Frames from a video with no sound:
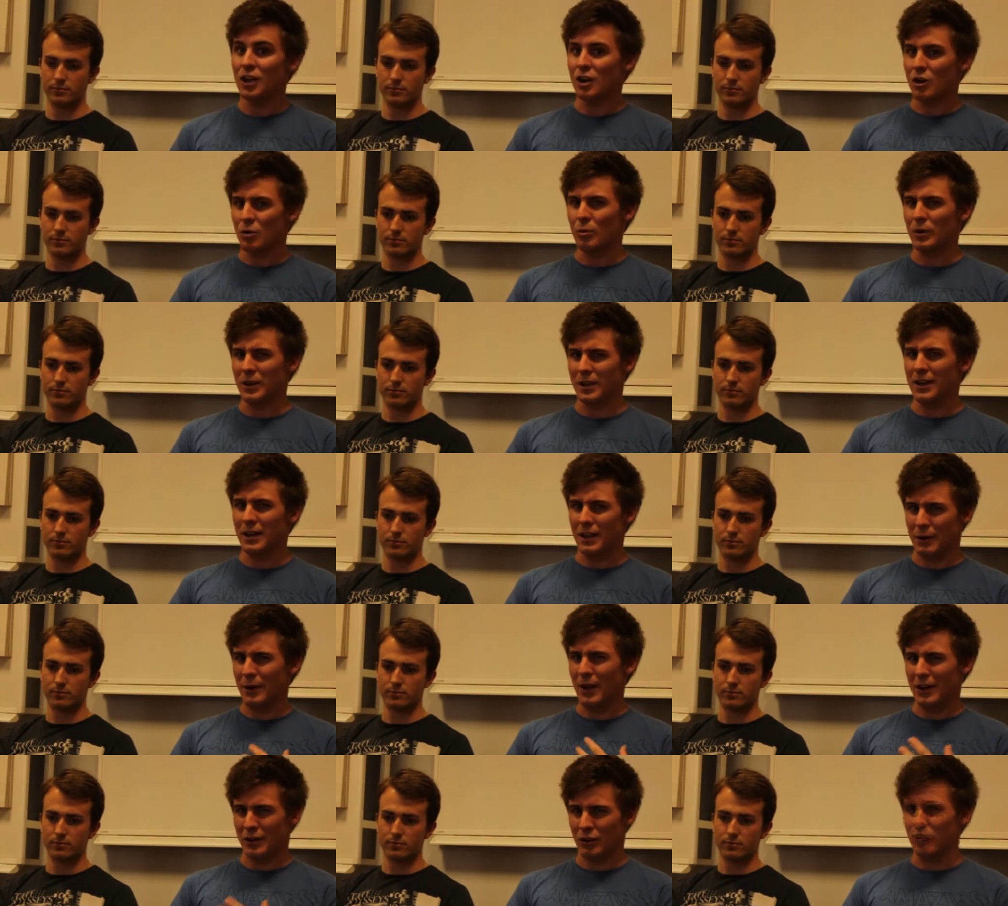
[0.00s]
Speaker 1: we, we
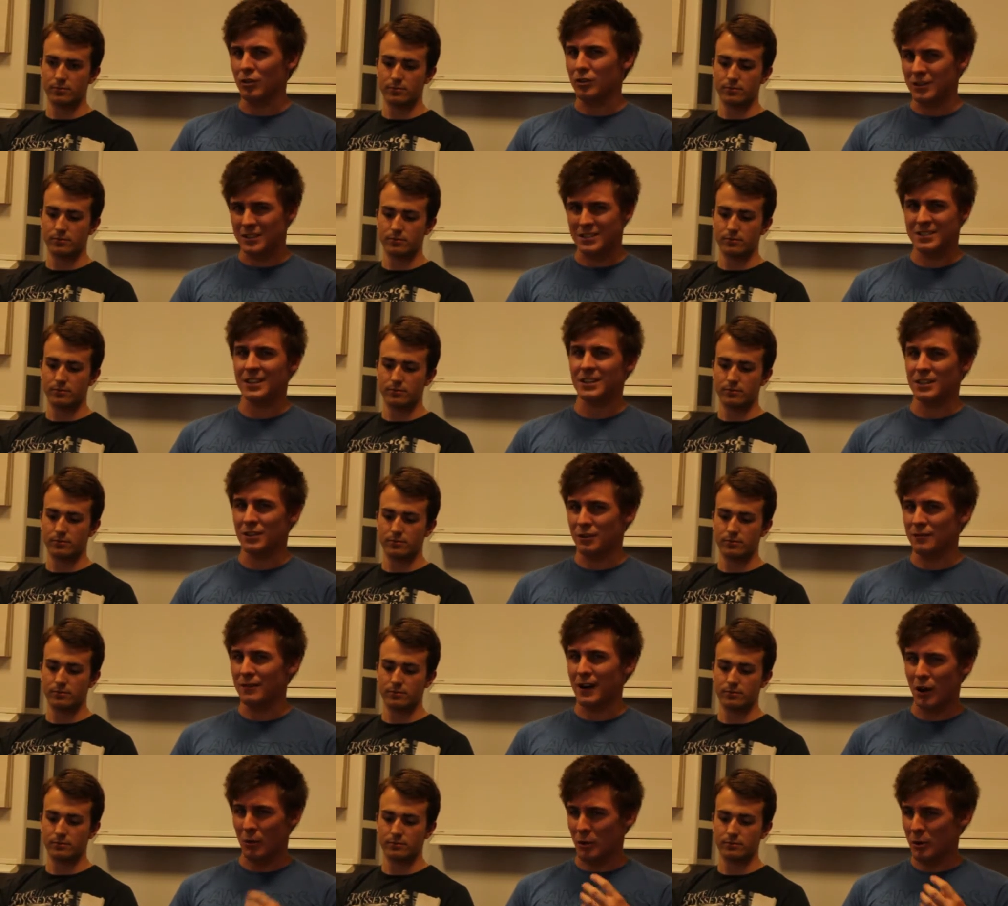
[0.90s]
had a good understanding of
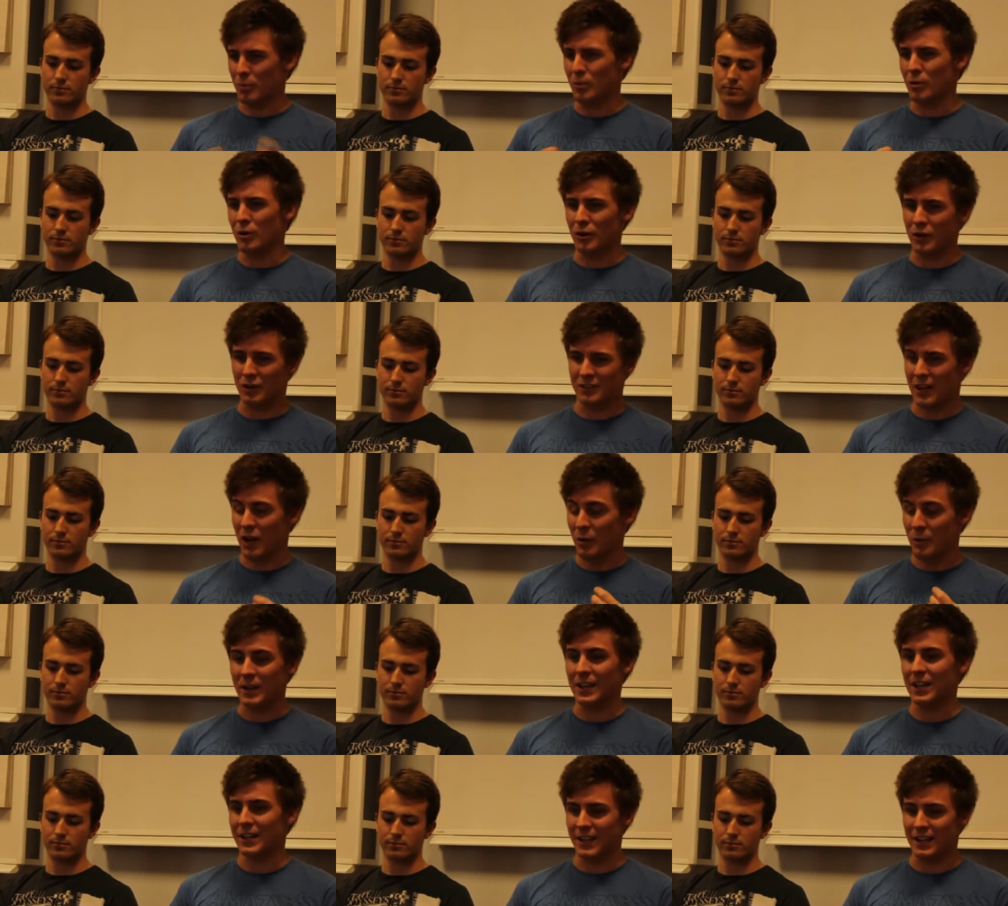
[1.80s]
how we worked, how we
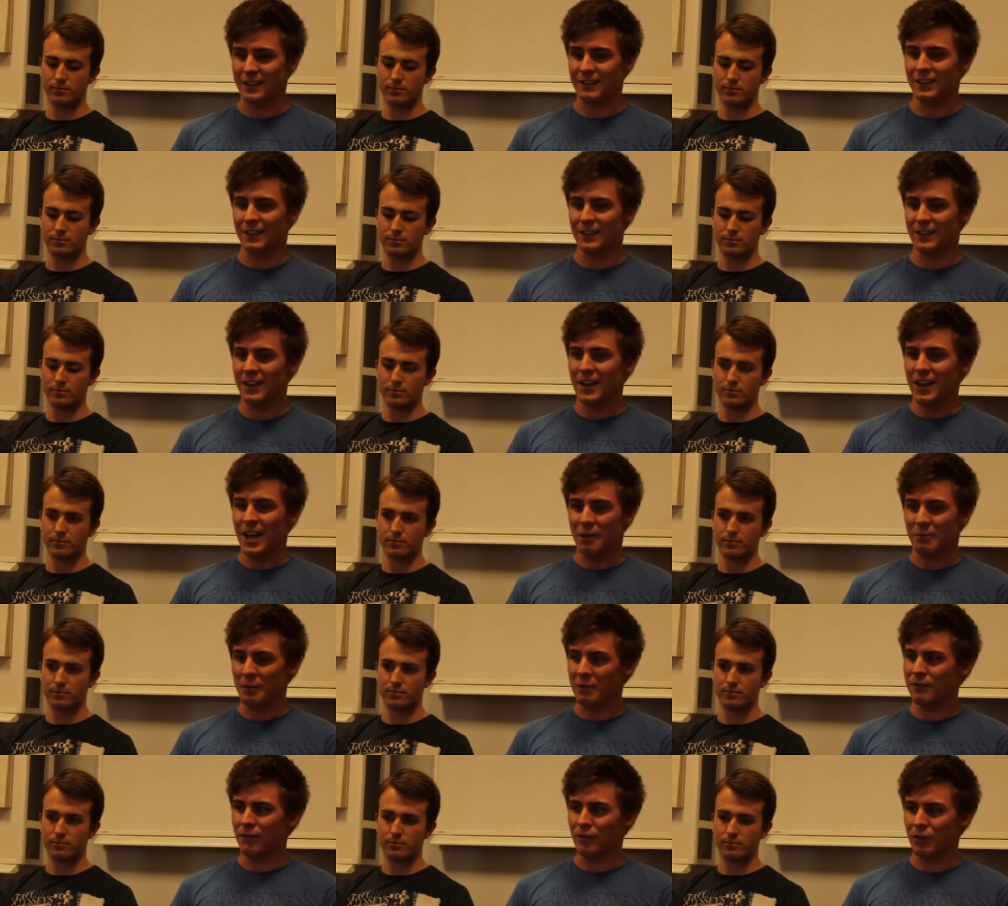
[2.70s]
connected, and we
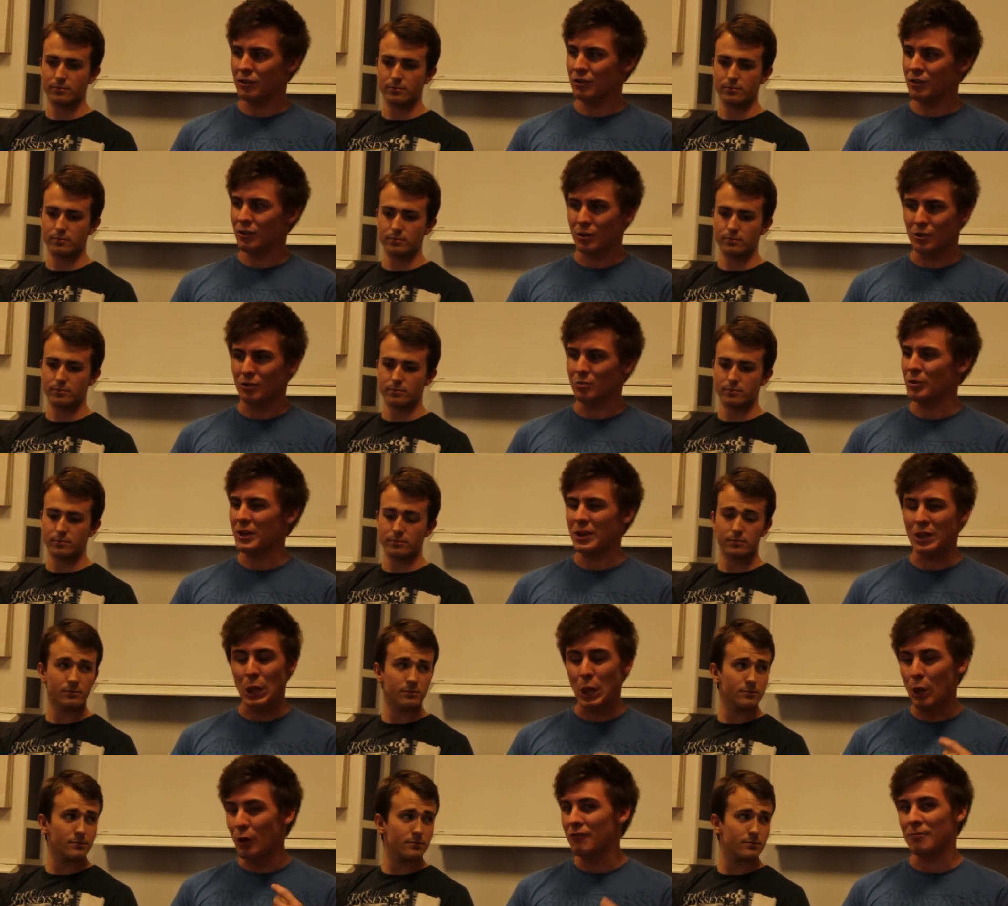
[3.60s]
thought, dude, we
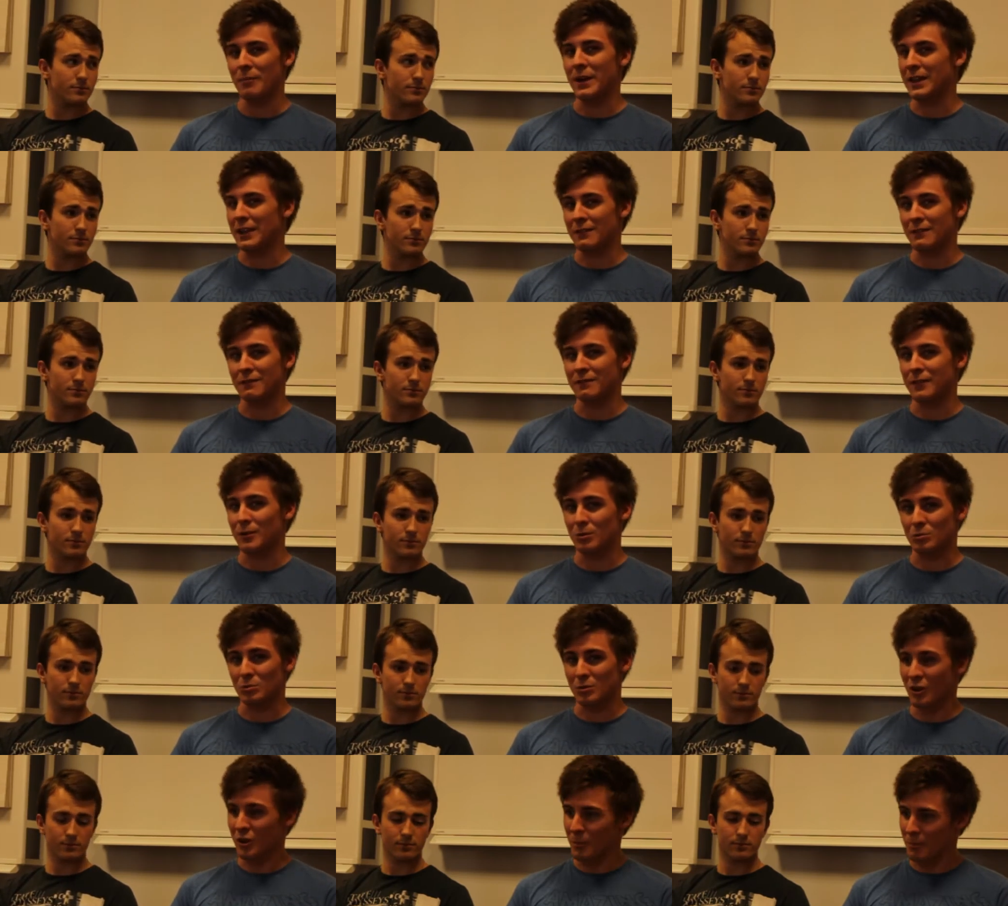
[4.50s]
love making films,
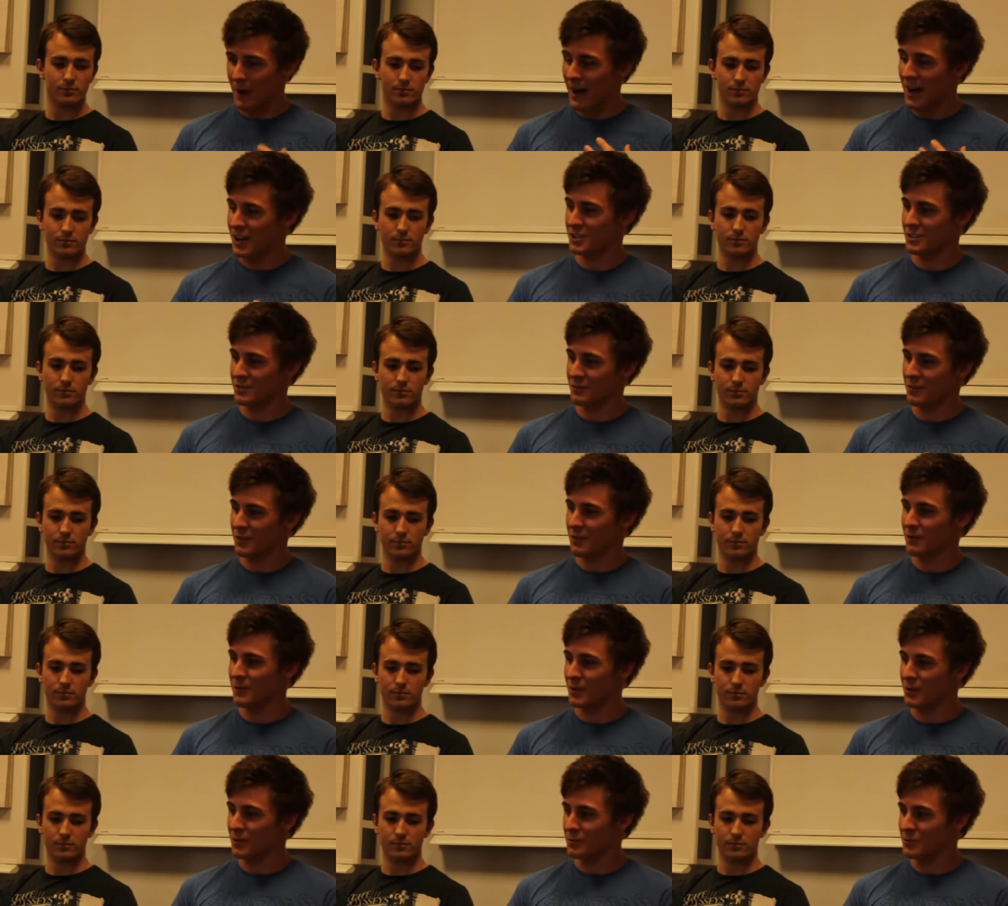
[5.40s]
we've got a passion for the
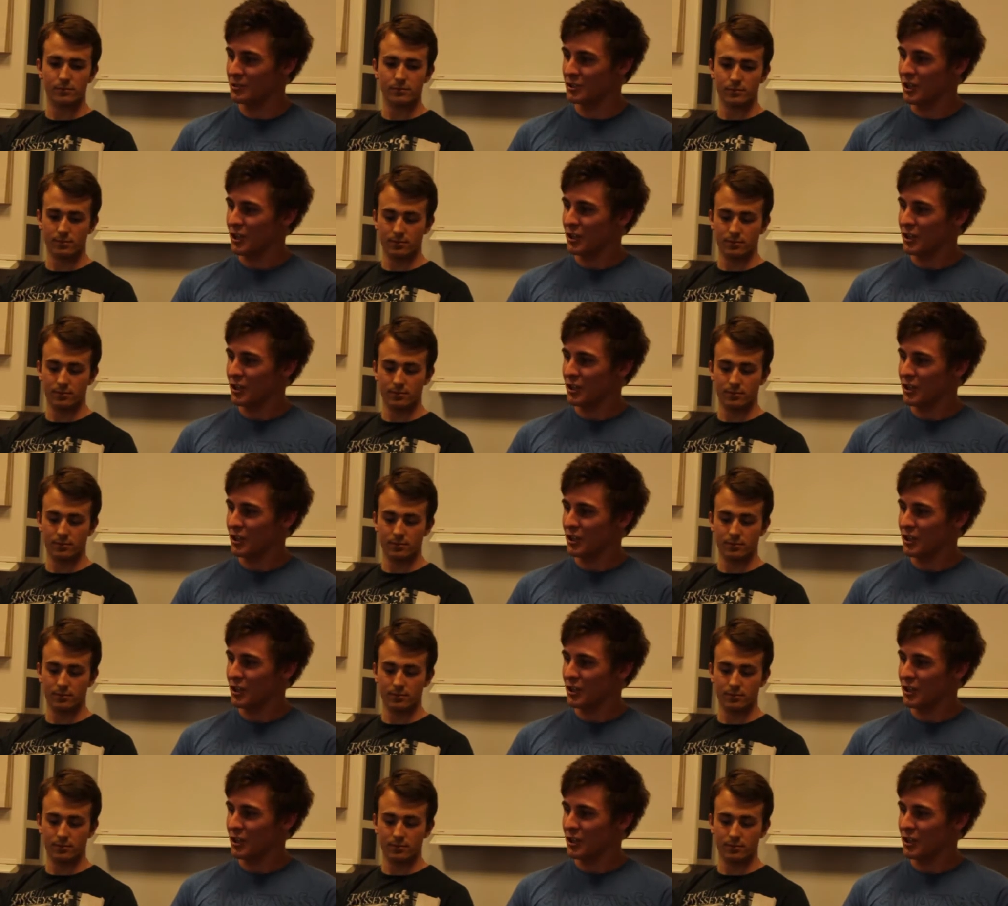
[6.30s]
films,